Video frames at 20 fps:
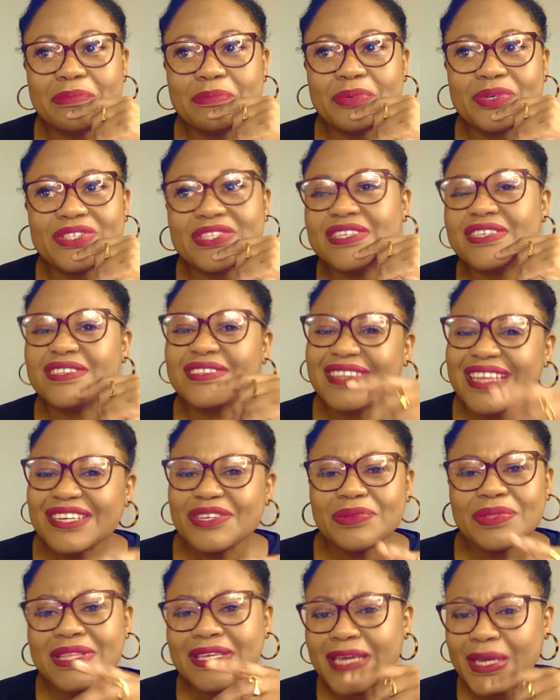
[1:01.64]
books. I
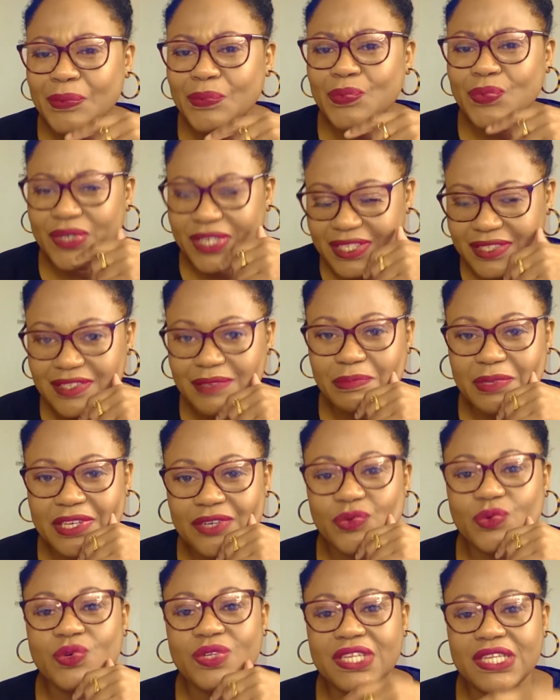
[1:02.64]
don't think I wanted to be an
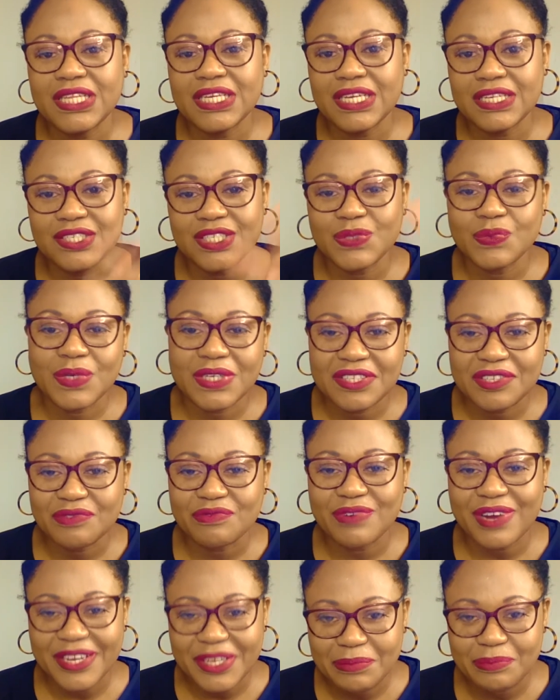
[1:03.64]
author. I think I just wanted to
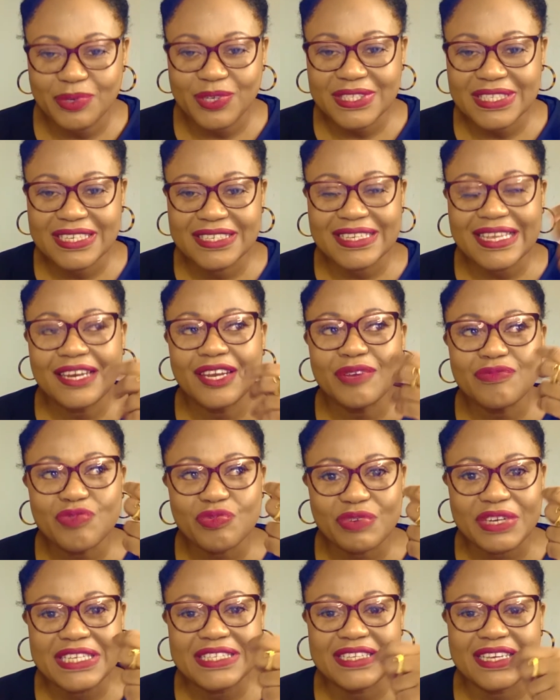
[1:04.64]
write books because I loved
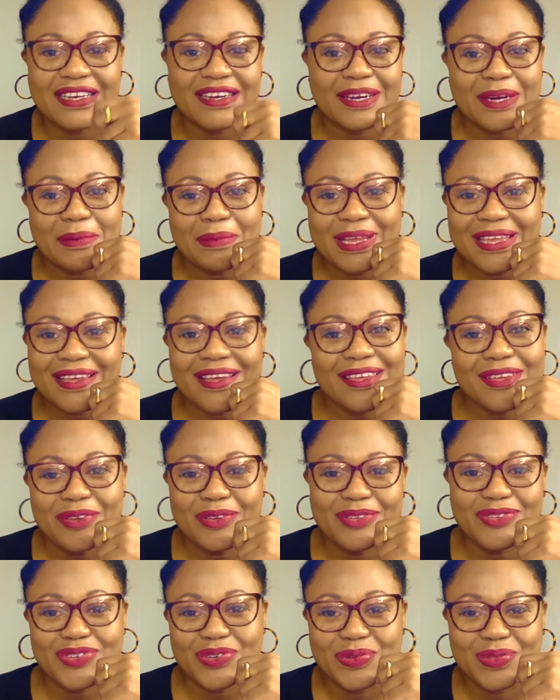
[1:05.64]
reading, and I'm like, I
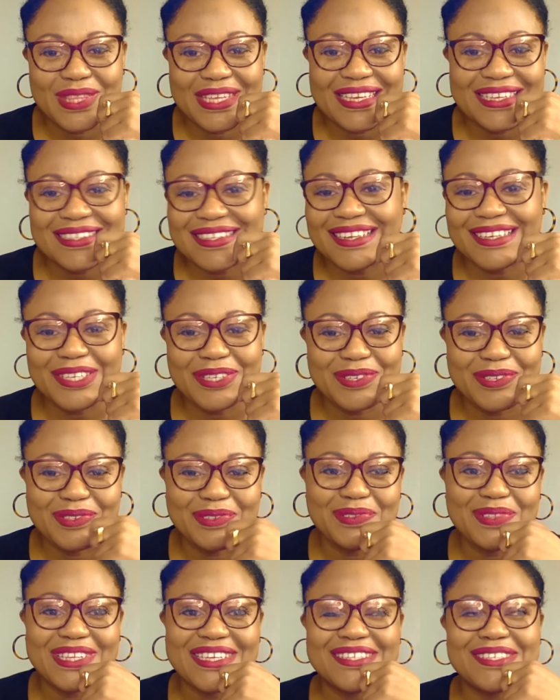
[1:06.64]
could do
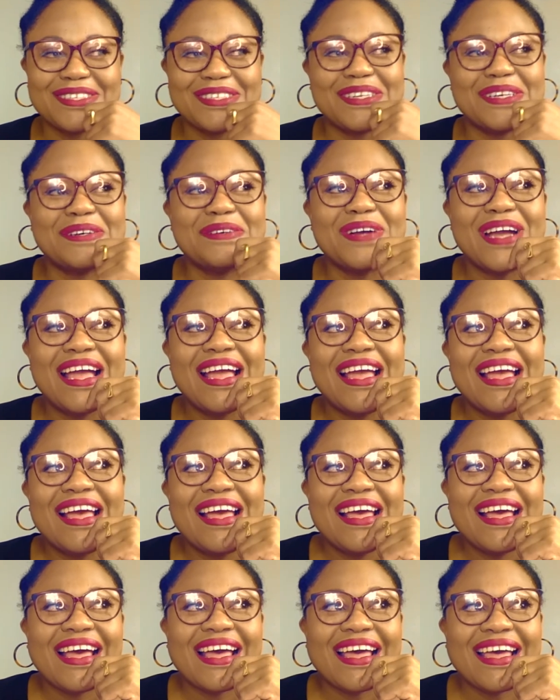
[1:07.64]
this, you know?
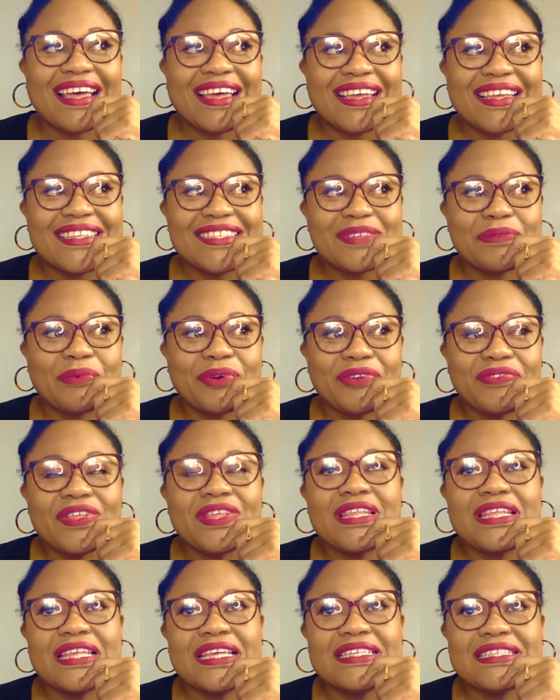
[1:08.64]
And one of the
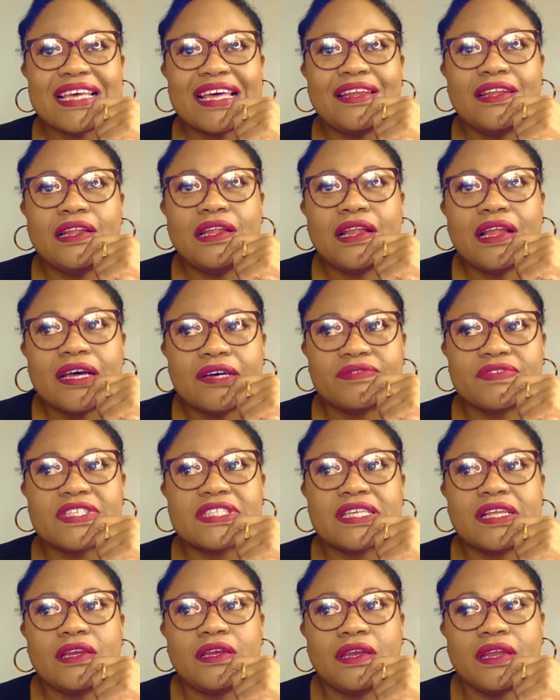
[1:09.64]
things I love is
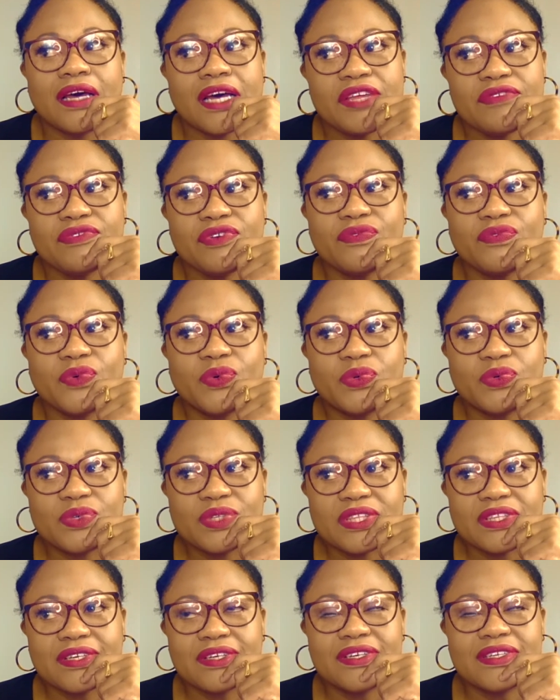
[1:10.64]
a life of
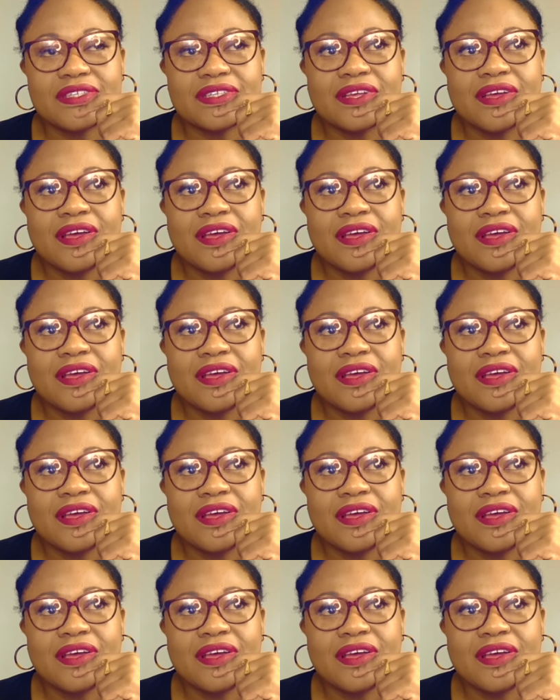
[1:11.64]
authors,